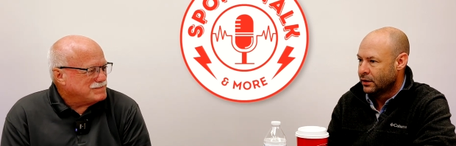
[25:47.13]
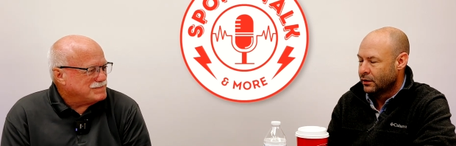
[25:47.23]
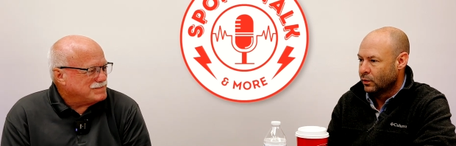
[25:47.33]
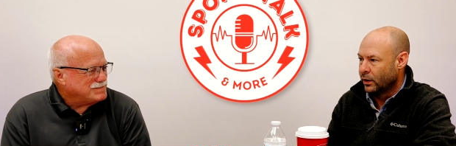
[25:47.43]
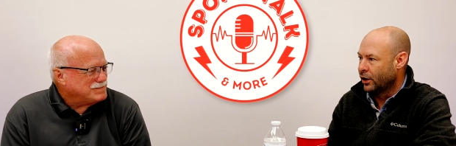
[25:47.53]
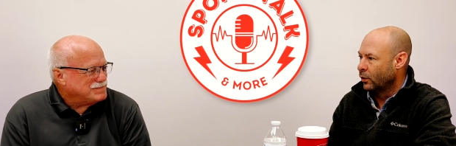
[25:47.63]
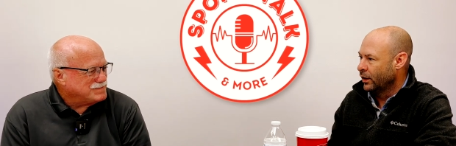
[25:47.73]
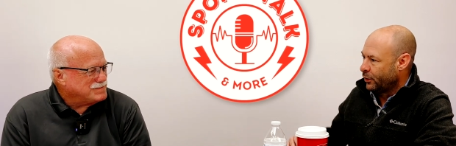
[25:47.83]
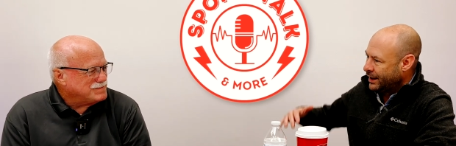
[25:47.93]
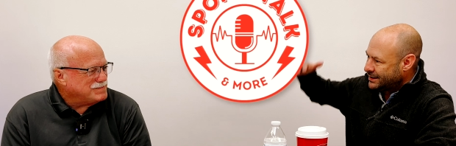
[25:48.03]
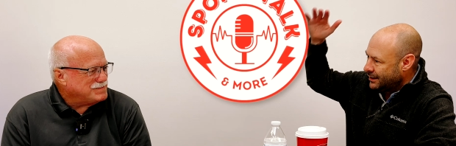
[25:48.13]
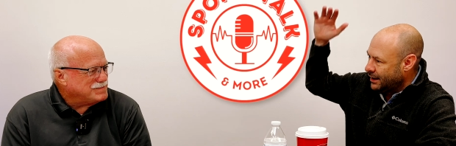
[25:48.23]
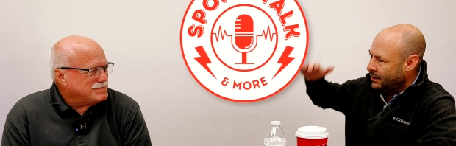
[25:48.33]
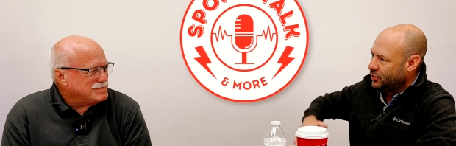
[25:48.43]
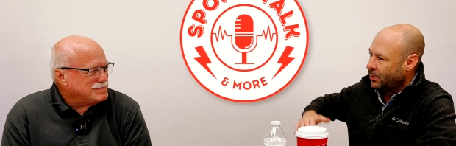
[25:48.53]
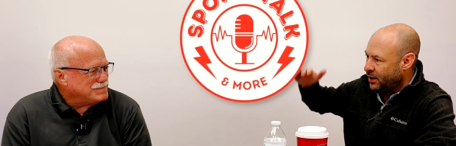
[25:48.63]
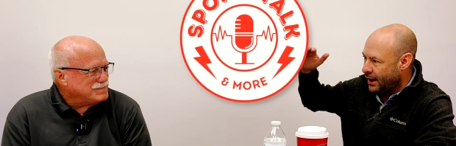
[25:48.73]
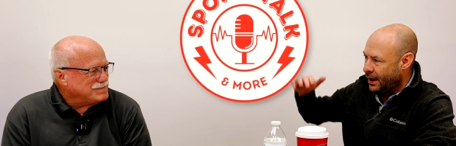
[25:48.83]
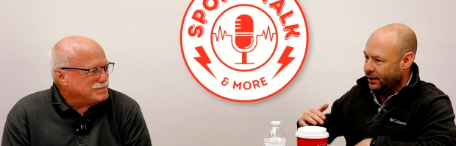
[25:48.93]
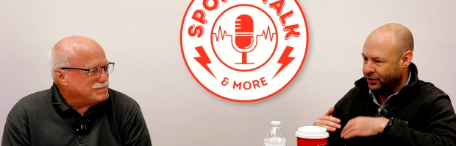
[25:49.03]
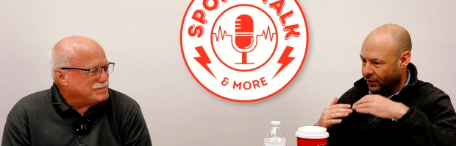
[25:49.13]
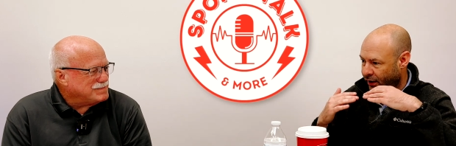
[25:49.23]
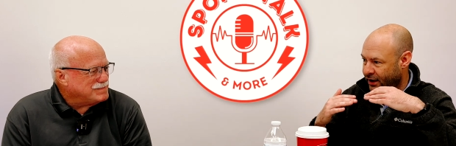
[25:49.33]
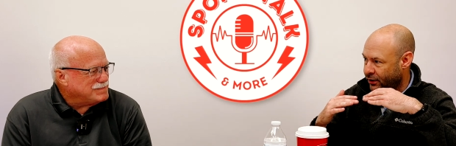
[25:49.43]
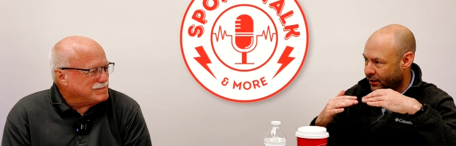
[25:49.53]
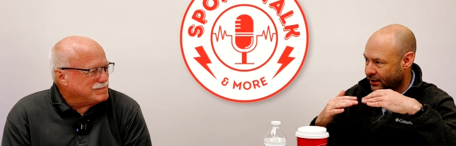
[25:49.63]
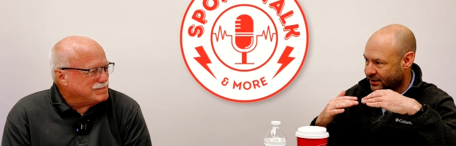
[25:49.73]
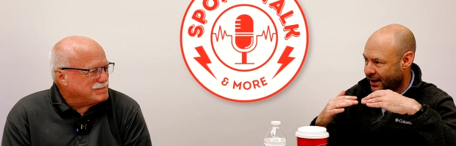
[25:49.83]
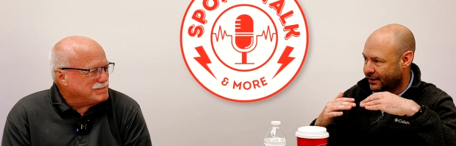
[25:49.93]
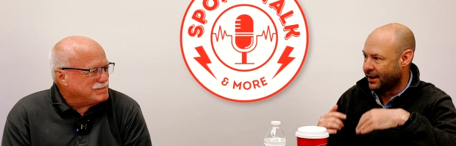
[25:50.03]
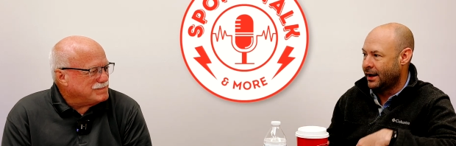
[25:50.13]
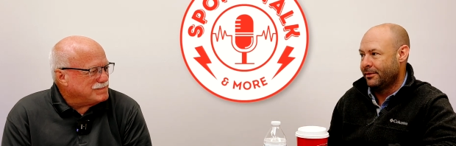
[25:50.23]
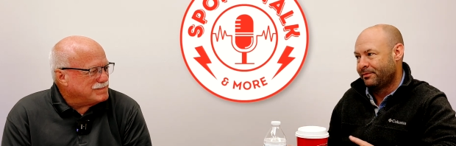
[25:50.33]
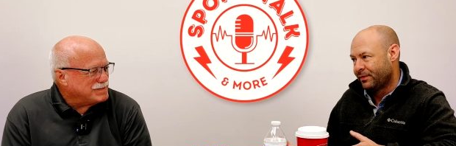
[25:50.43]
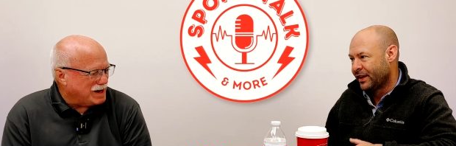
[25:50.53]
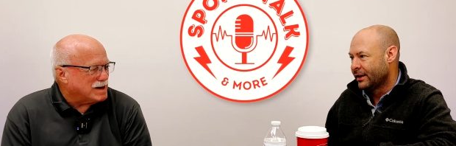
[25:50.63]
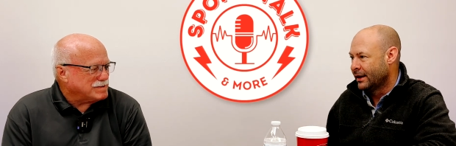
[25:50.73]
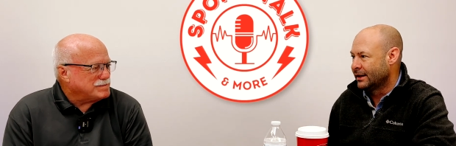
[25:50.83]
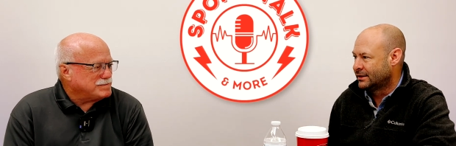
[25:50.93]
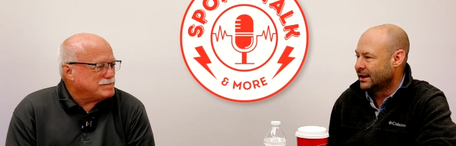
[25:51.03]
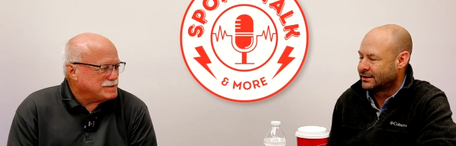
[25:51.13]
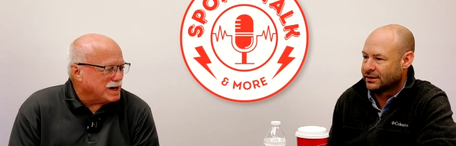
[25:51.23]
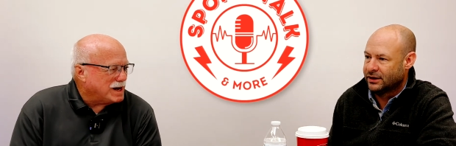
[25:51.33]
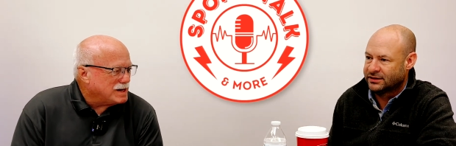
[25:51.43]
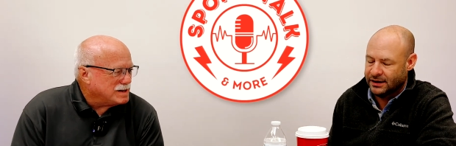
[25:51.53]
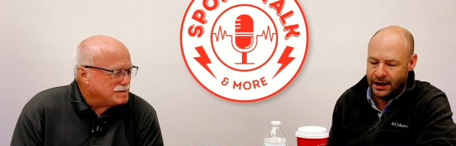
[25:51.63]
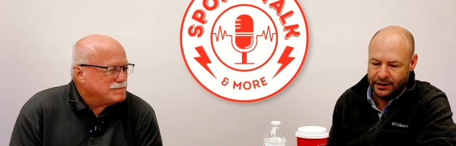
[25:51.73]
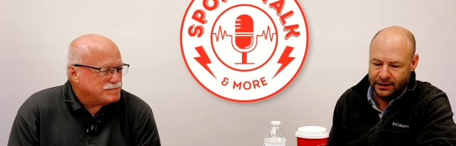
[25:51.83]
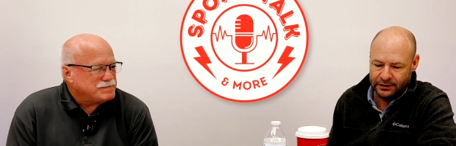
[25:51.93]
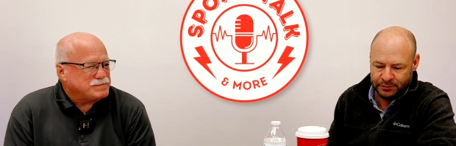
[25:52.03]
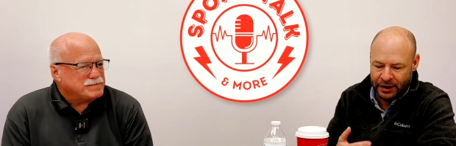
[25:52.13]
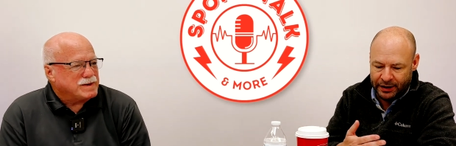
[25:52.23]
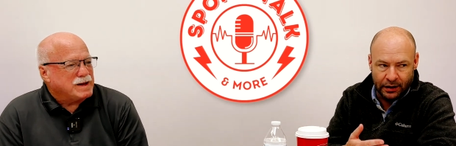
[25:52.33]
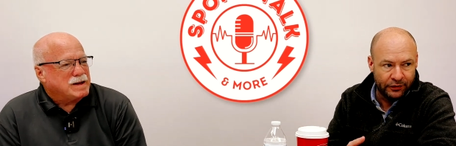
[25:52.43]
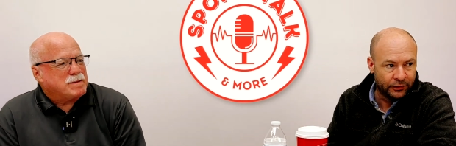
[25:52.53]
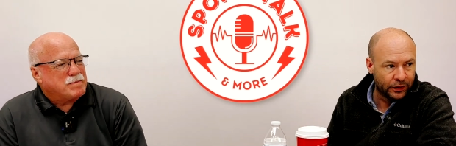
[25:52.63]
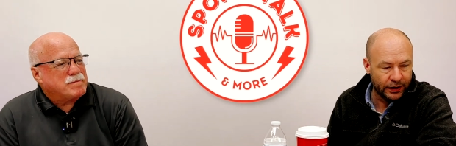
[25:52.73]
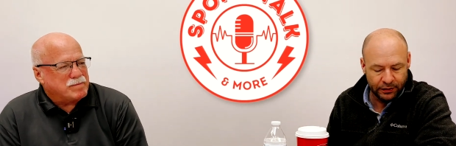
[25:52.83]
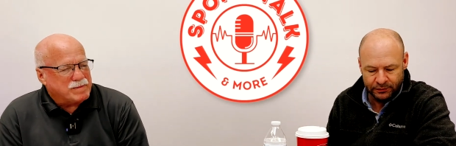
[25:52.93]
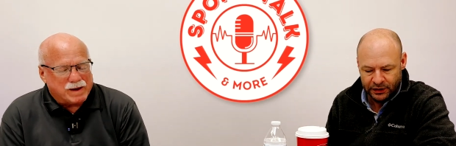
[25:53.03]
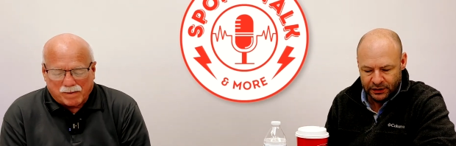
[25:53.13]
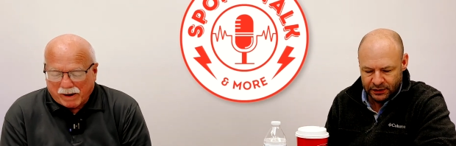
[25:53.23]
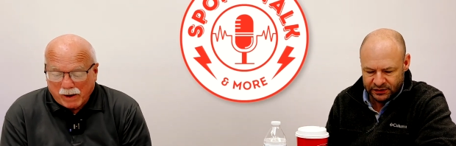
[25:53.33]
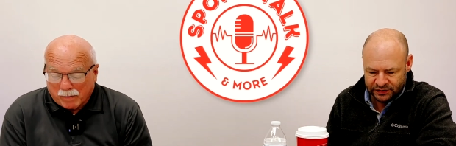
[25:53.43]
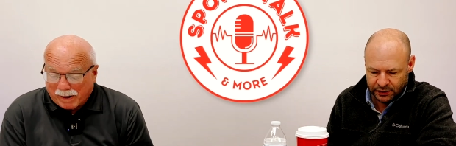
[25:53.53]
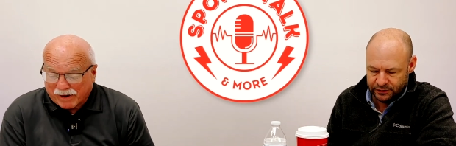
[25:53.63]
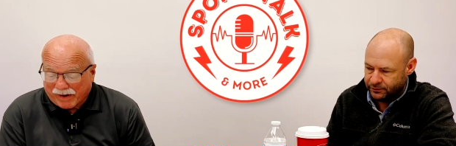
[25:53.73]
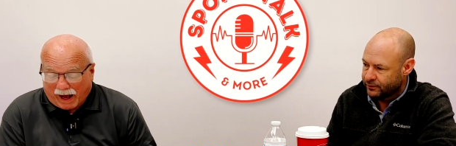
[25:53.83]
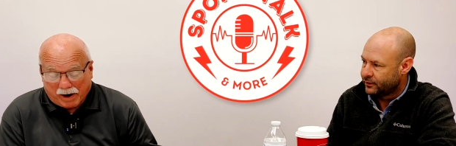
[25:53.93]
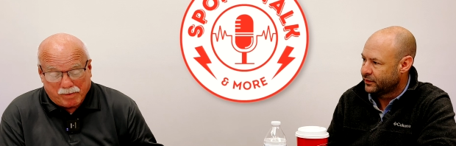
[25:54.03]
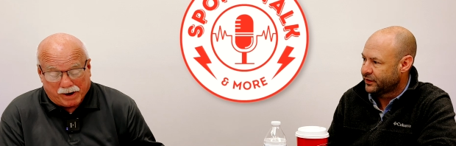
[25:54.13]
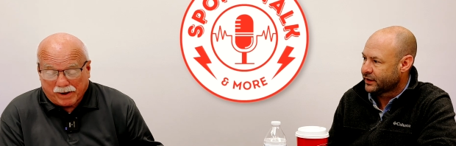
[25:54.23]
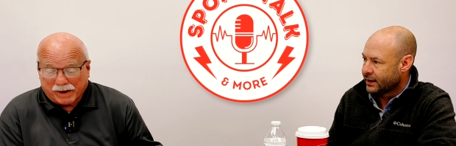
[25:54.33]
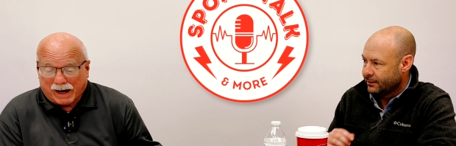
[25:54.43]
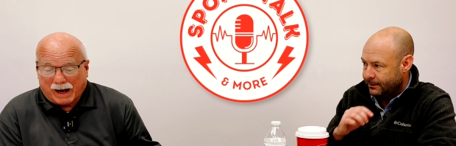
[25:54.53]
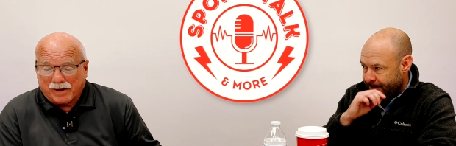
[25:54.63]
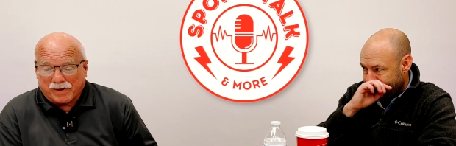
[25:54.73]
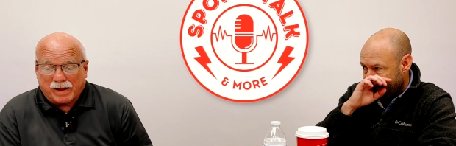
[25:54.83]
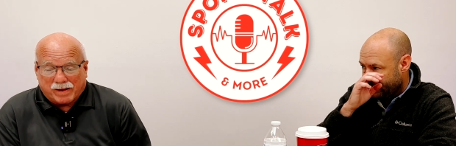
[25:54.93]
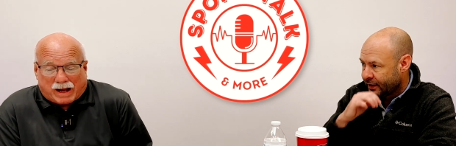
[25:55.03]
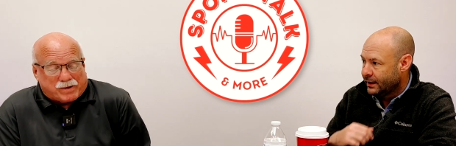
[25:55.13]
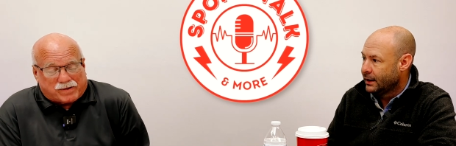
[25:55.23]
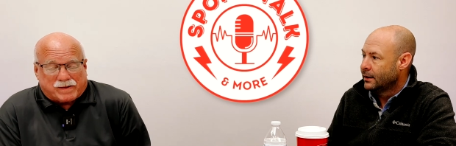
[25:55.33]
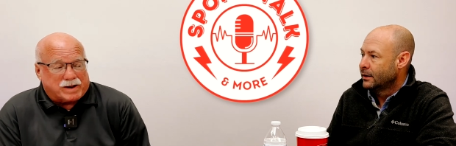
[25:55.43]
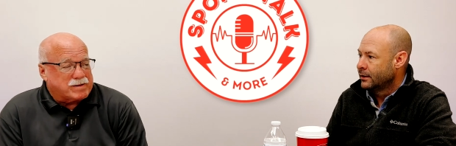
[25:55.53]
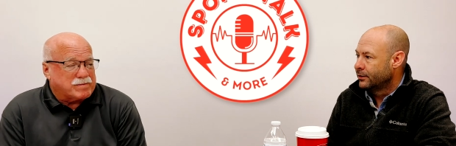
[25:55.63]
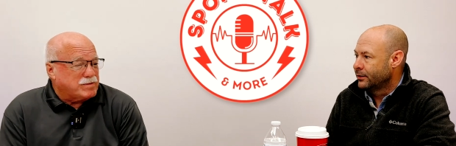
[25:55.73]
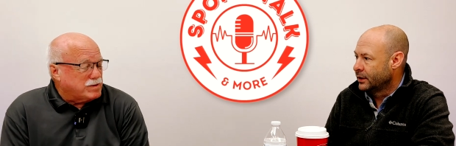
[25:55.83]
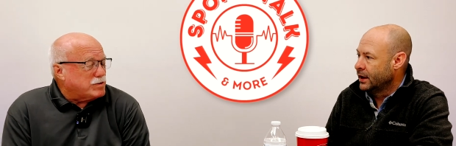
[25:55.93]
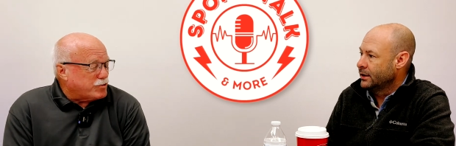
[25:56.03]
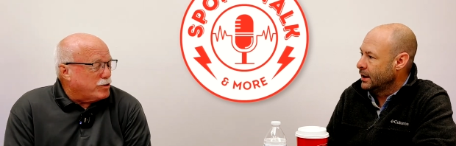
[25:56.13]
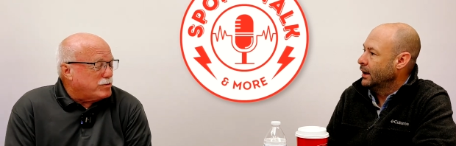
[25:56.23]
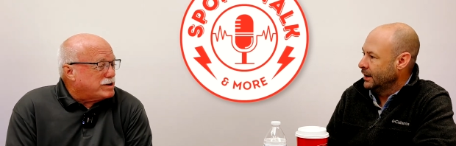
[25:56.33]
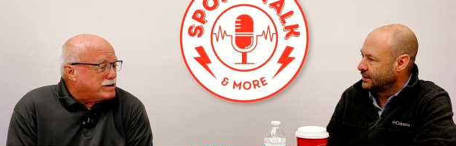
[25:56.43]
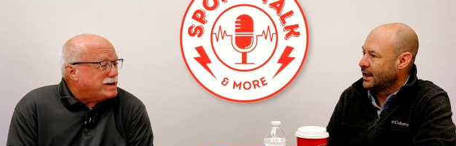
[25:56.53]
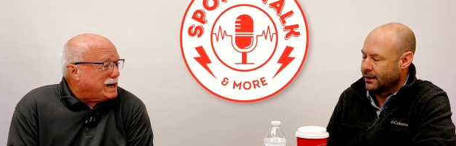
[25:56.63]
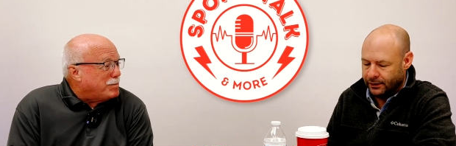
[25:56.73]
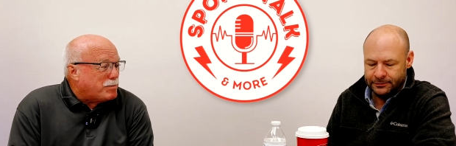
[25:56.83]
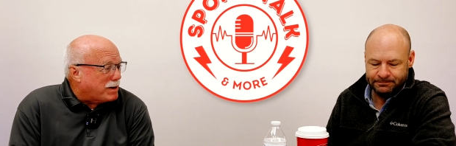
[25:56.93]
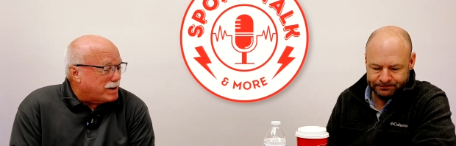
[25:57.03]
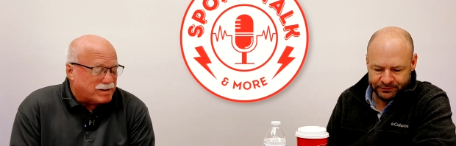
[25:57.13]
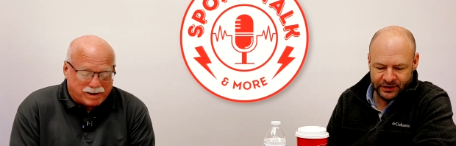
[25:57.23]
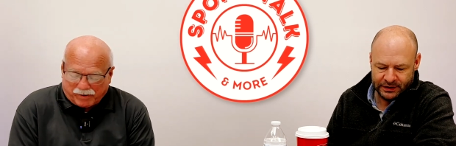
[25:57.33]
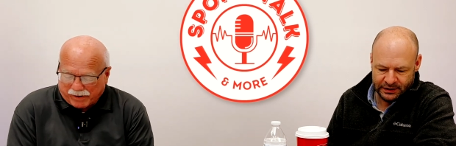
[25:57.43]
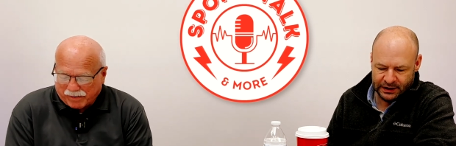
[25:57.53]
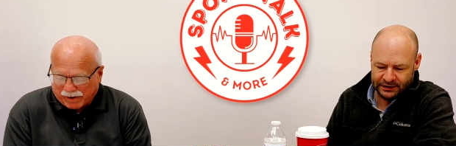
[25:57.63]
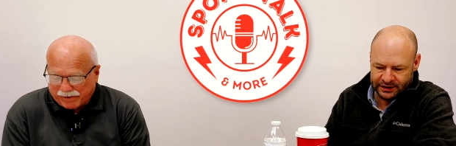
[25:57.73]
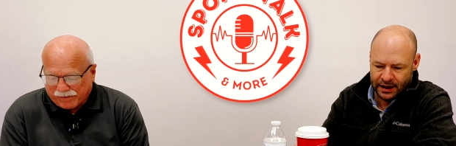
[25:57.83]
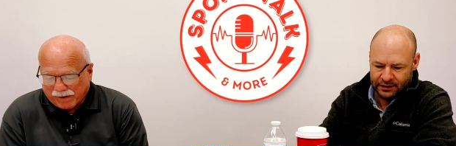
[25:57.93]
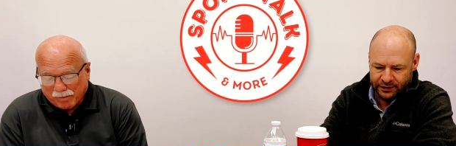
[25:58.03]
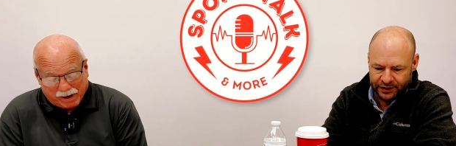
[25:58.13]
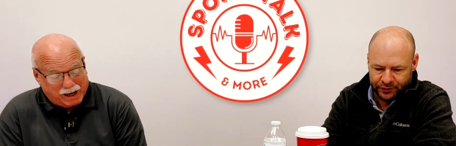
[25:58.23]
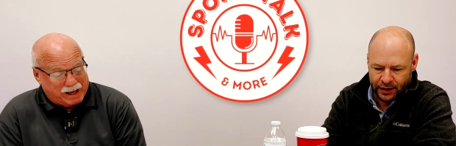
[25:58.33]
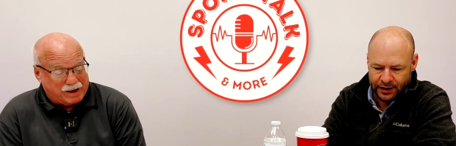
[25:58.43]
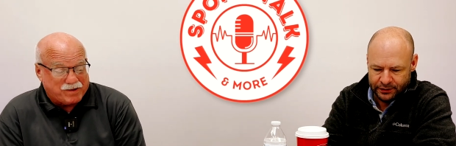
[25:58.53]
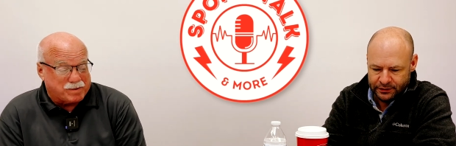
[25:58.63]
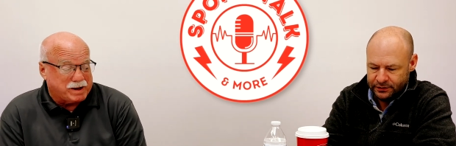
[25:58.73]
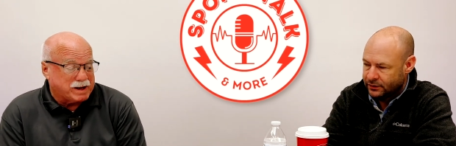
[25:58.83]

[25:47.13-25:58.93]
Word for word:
Speaker 1: when the, when the rest of the team's up and down and your leader is like that, yeah, that's that's yeah. a good sign and it's paying off for him.
Speaker 2: Yeah, but he would be excited about other guys, and that, that's the
Speaker 1: yeah, yeah exactly player and leader. exactly, that's yeah, right. that's
Speaker 2: going to be a